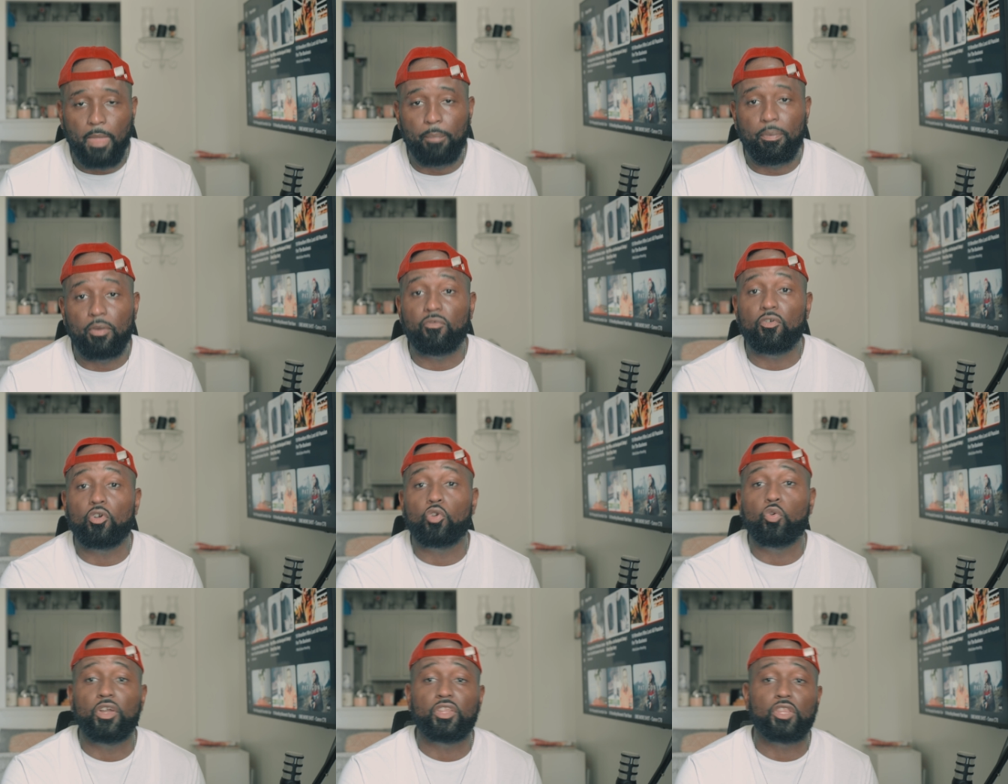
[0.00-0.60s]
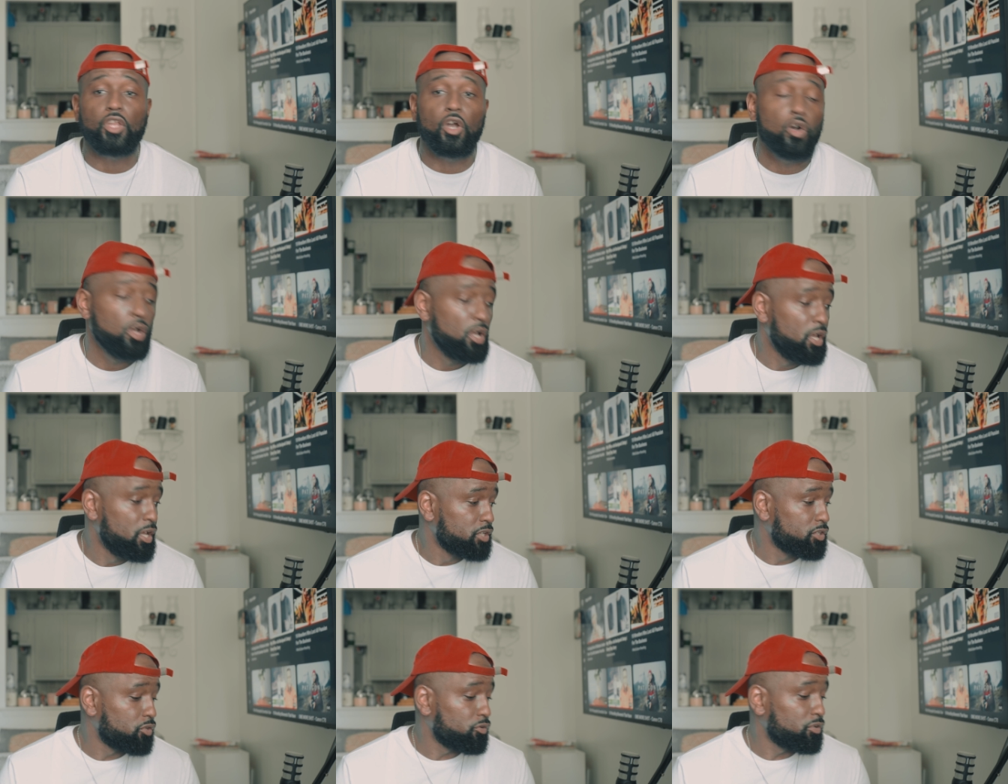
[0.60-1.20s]
But real quick though.
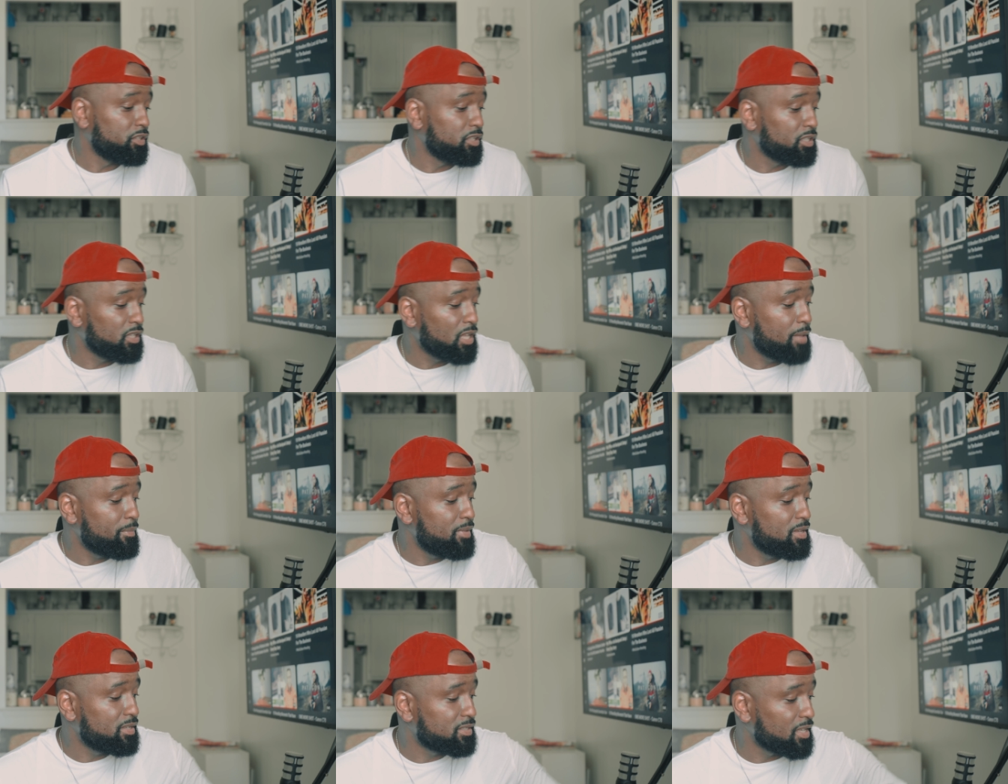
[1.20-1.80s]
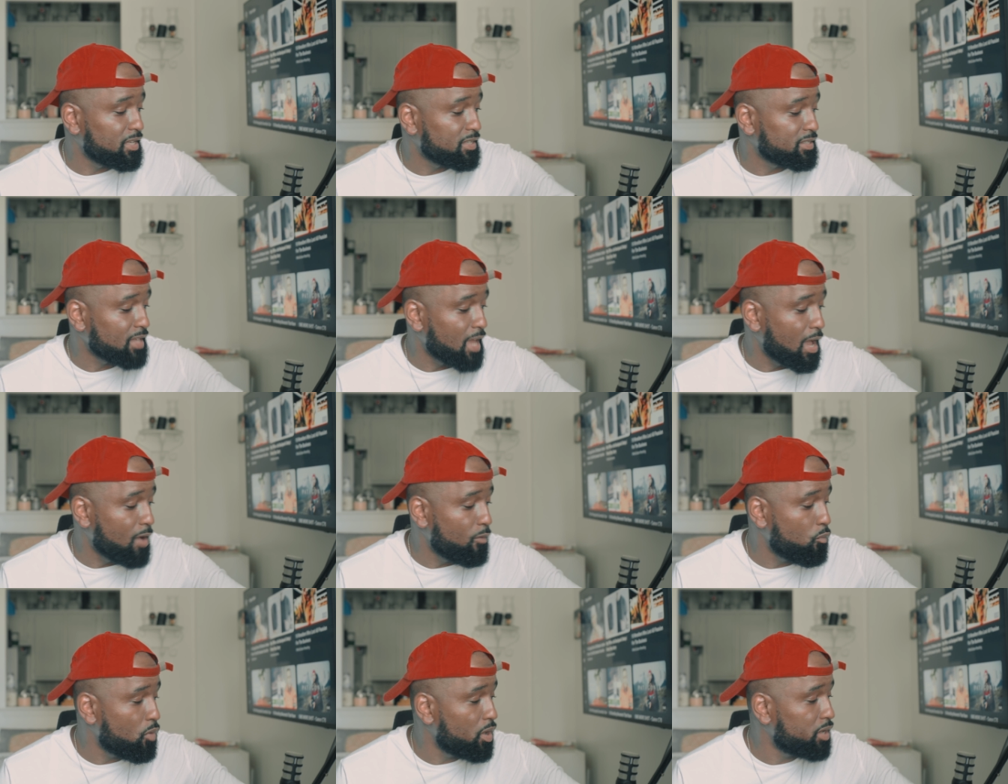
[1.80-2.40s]
So the dilemma is this:
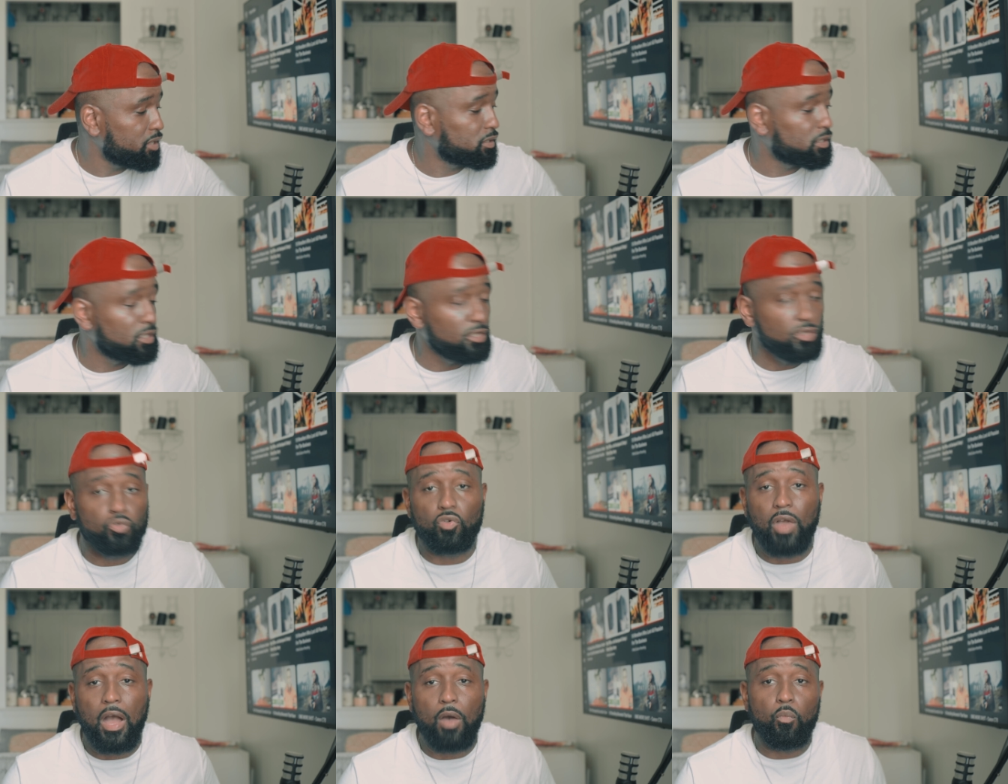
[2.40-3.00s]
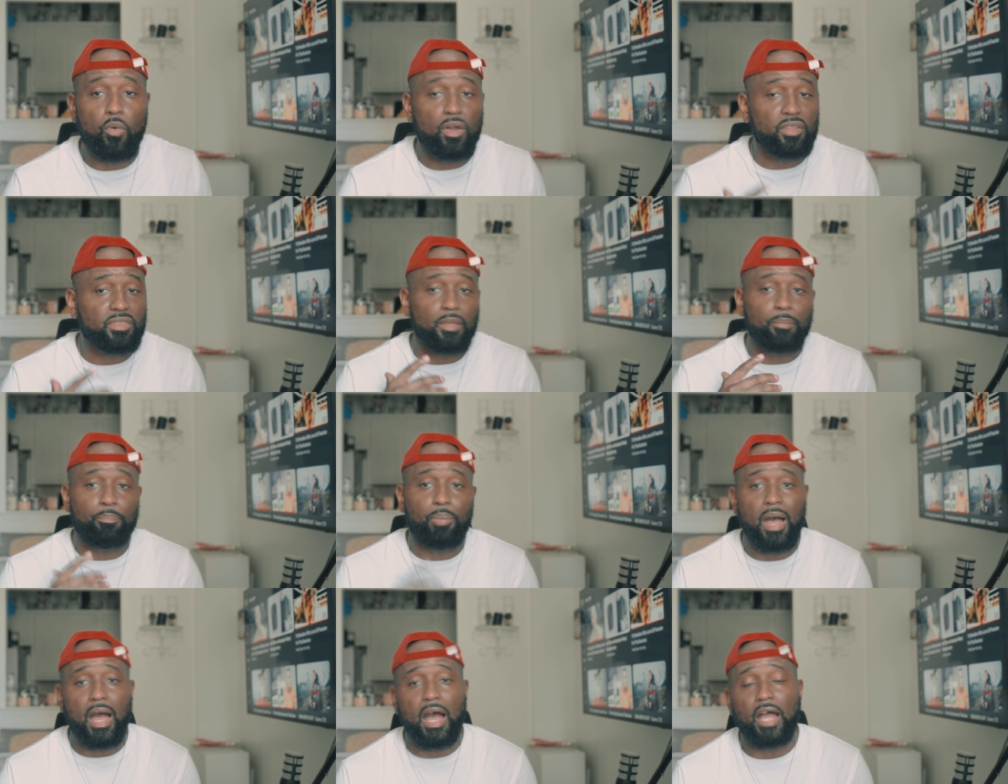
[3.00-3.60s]
I want the new. I want
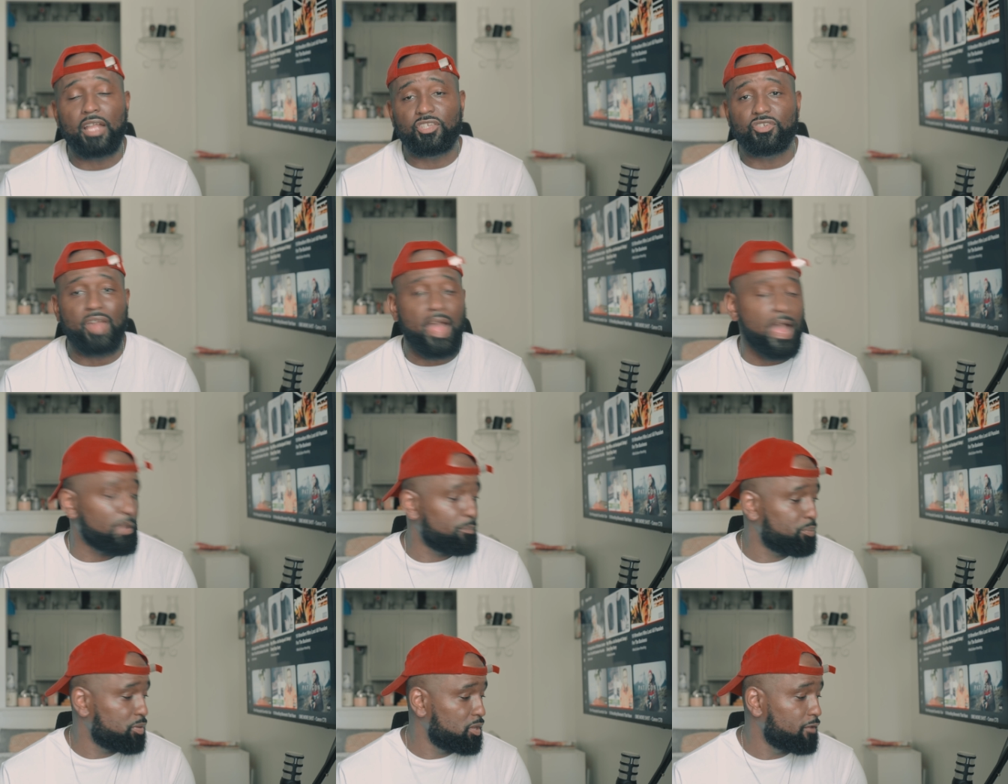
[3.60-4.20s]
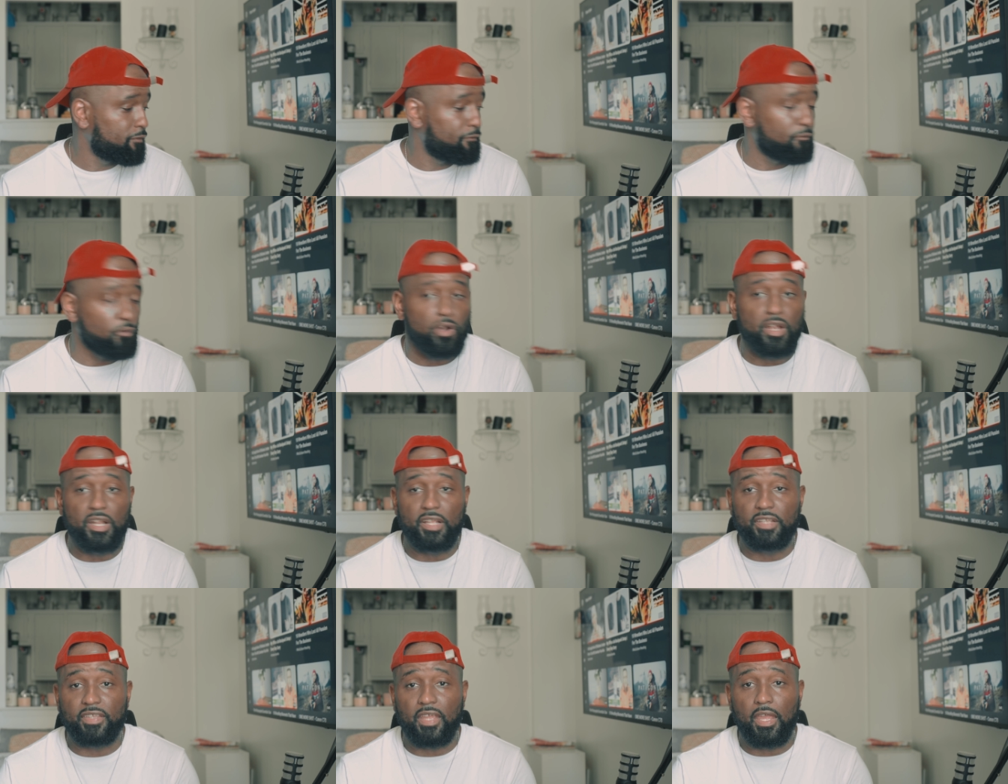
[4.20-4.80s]
the PodTrak P4.
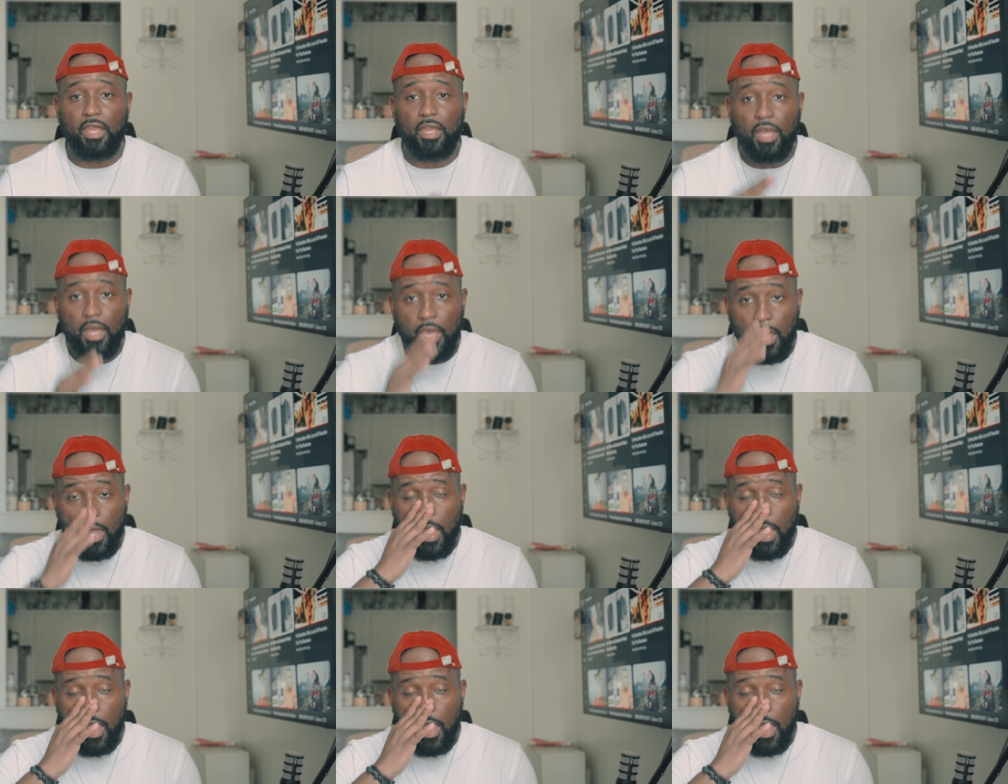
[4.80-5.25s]
It is a